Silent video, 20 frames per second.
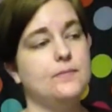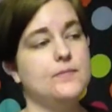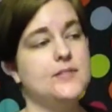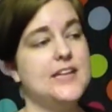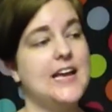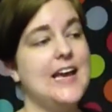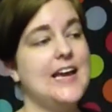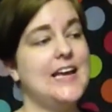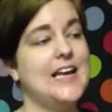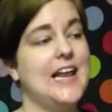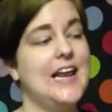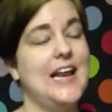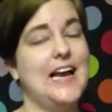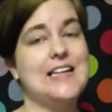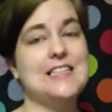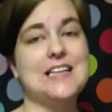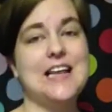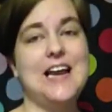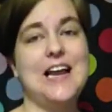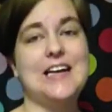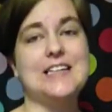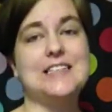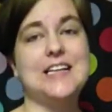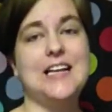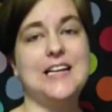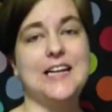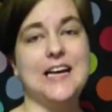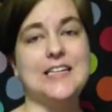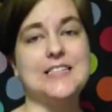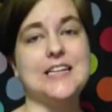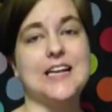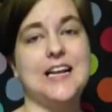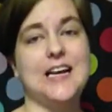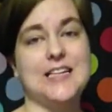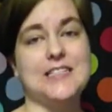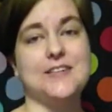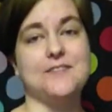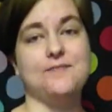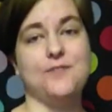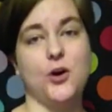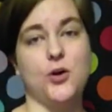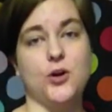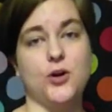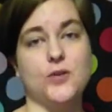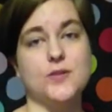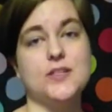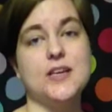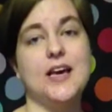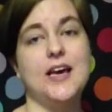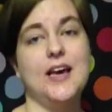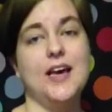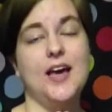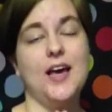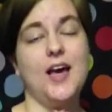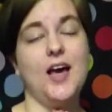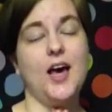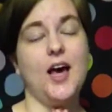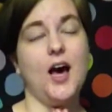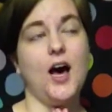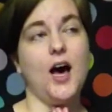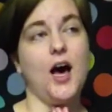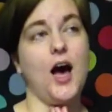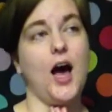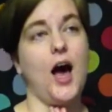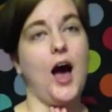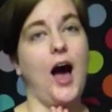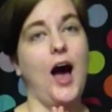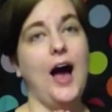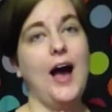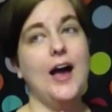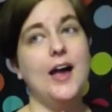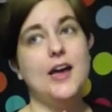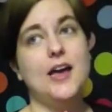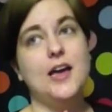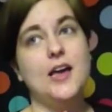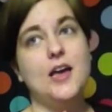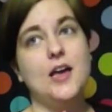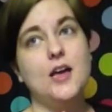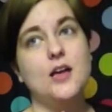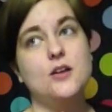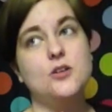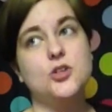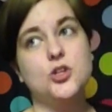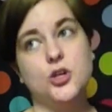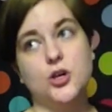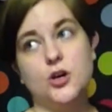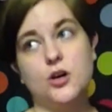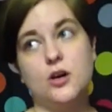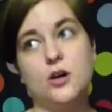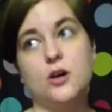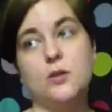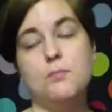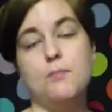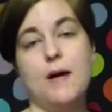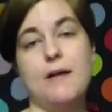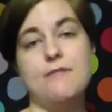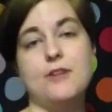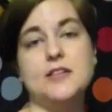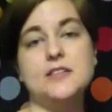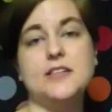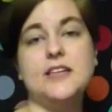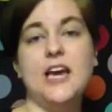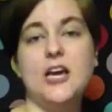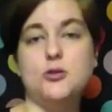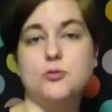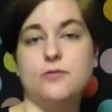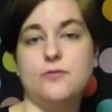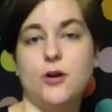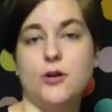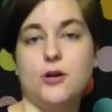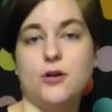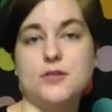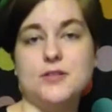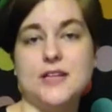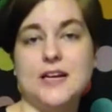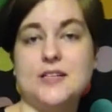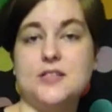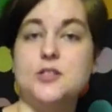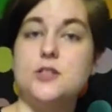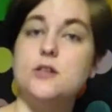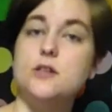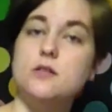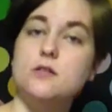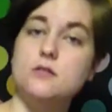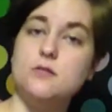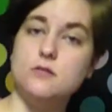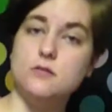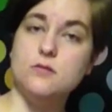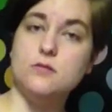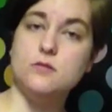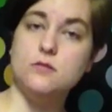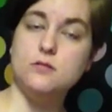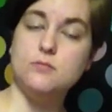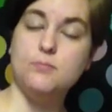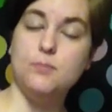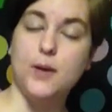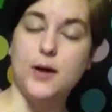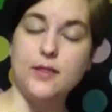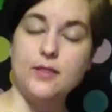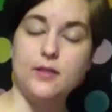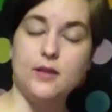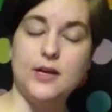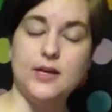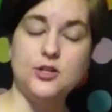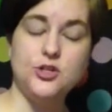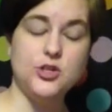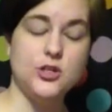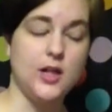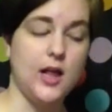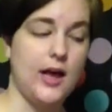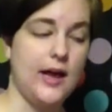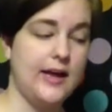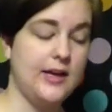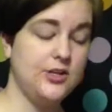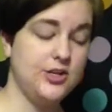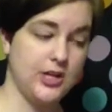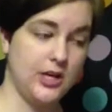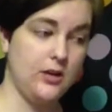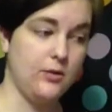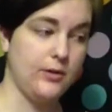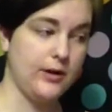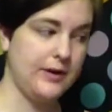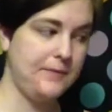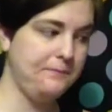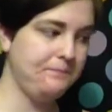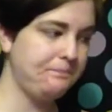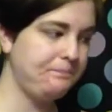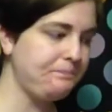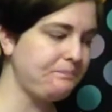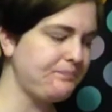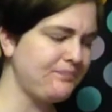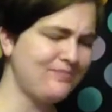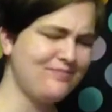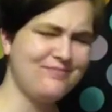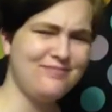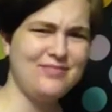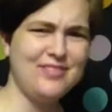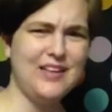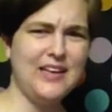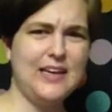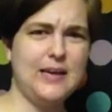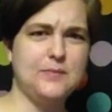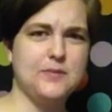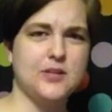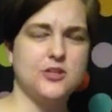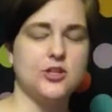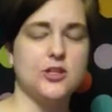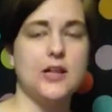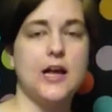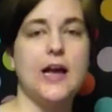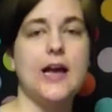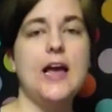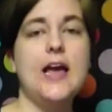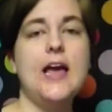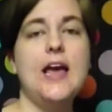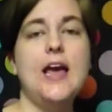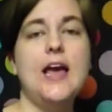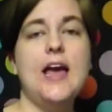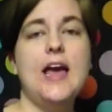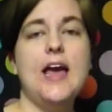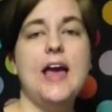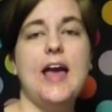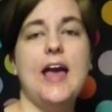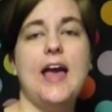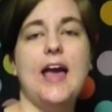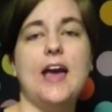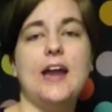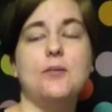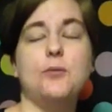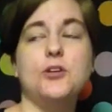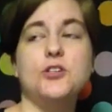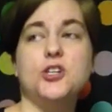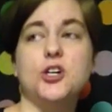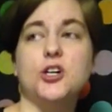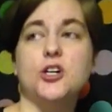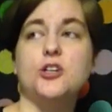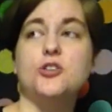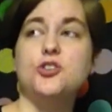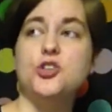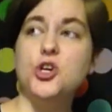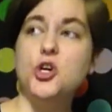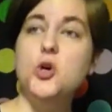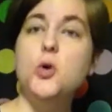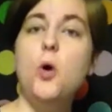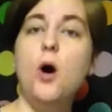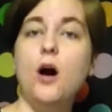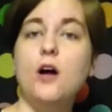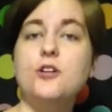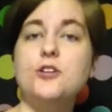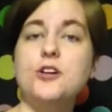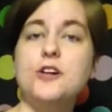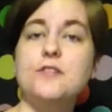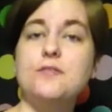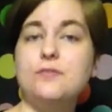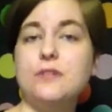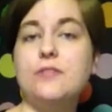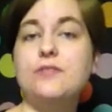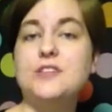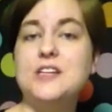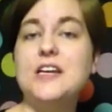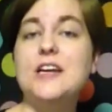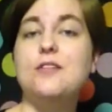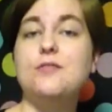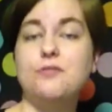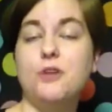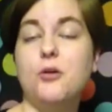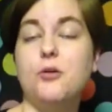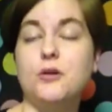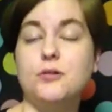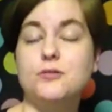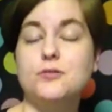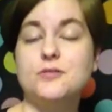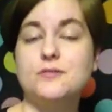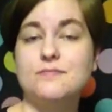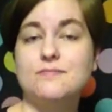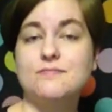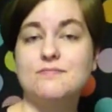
take lots of photos. I took my friend's engagement photos last month in January. I keep saying July. And we took 215 photos.